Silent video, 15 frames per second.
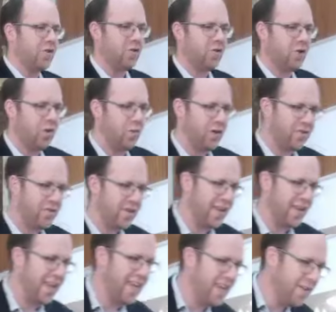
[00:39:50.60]
Isur of the Korbo and
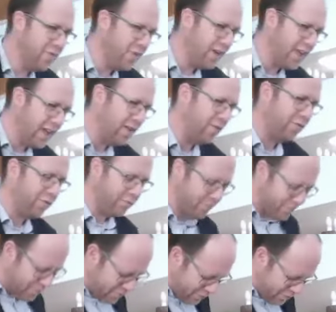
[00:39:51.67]
said, even if
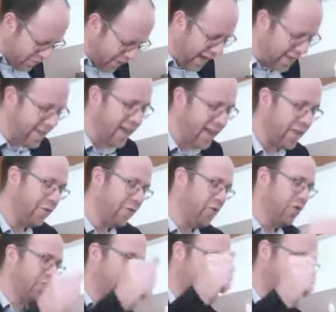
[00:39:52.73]
I take the
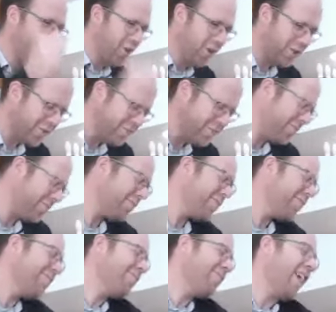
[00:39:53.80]
food is fully cooked,
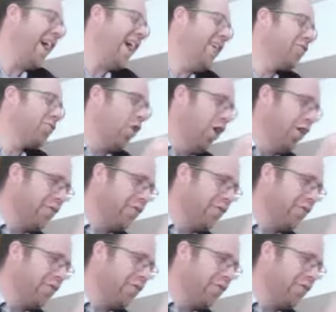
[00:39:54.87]
and it's